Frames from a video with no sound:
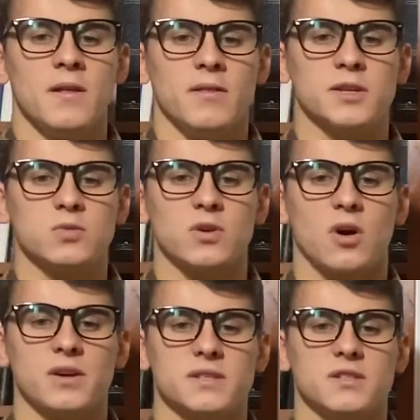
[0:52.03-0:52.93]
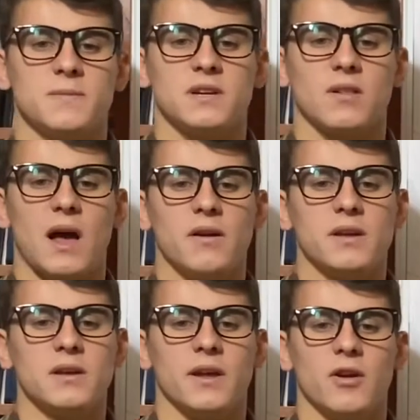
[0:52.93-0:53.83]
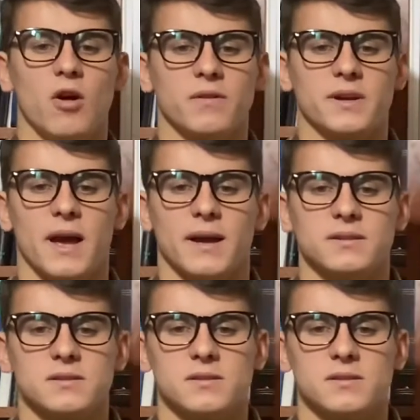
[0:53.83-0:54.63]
This will cause it to be cloudy and overcast.